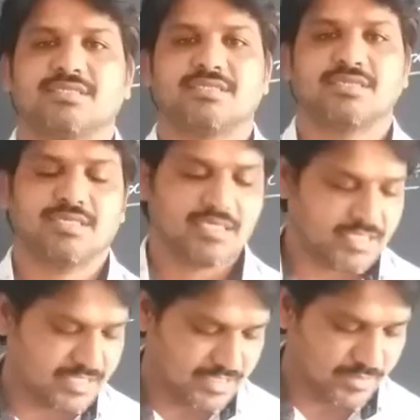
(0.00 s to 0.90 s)

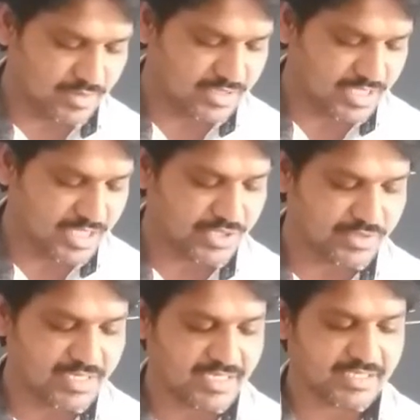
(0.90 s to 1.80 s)
about the
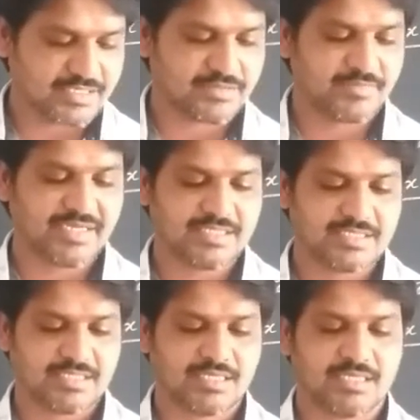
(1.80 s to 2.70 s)
nucleus, means